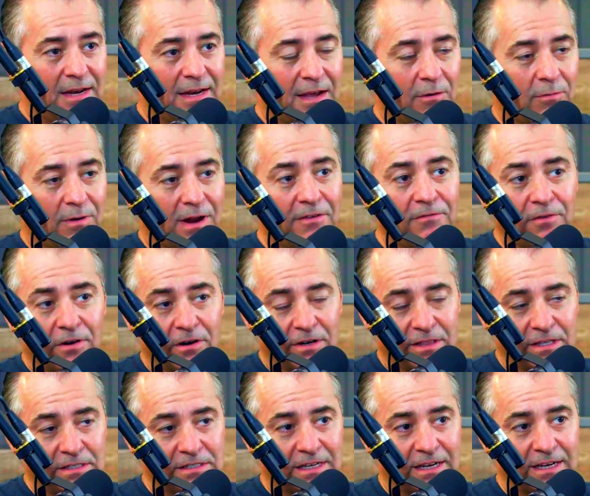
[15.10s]
Now, what I've learned in
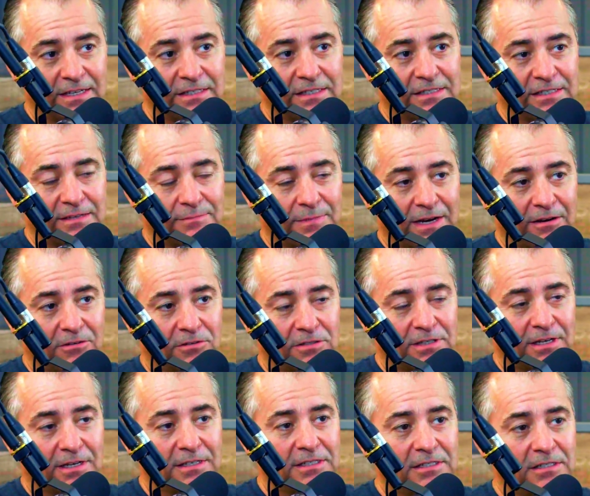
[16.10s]
the sciences and medical
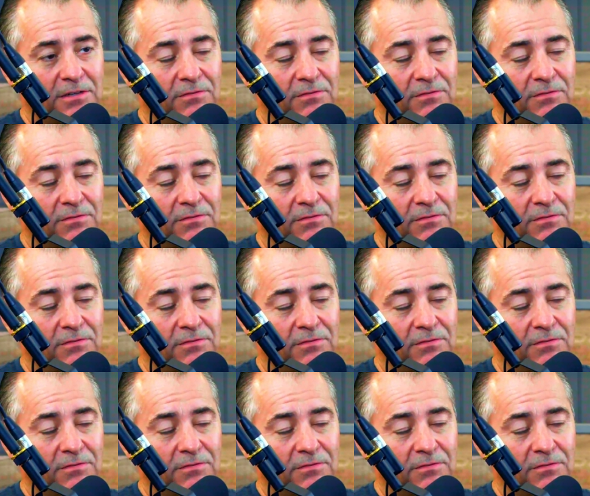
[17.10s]
sciences